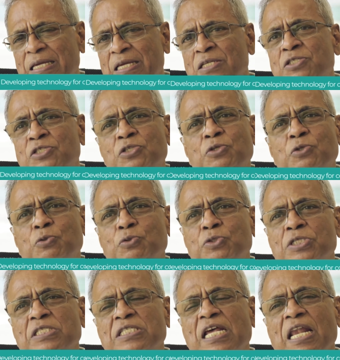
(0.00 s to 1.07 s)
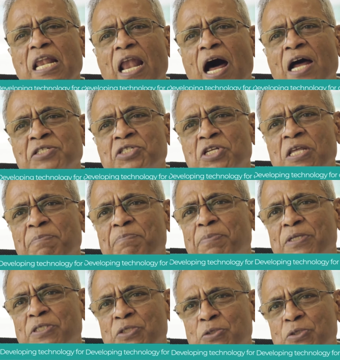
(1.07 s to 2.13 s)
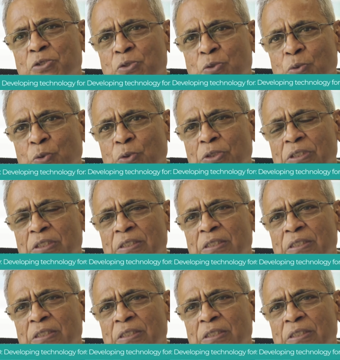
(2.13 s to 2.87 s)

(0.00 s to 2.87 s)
institutions have largely pursued